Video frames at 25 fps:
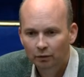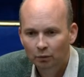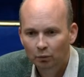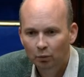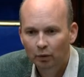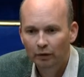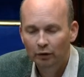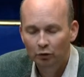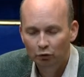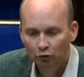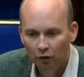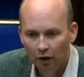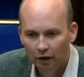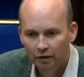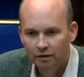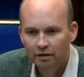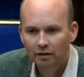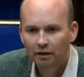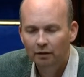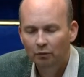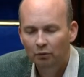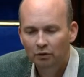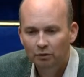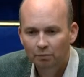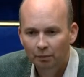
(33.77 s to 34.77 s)
when
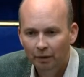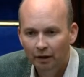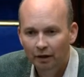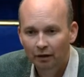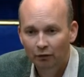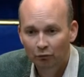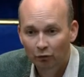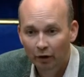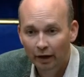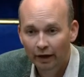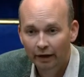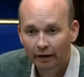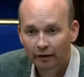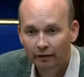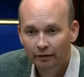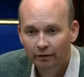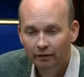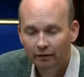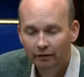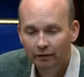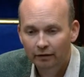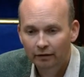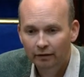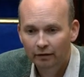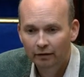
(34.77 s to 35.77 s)
Grozny was being
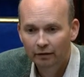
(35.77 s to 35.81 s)
razed.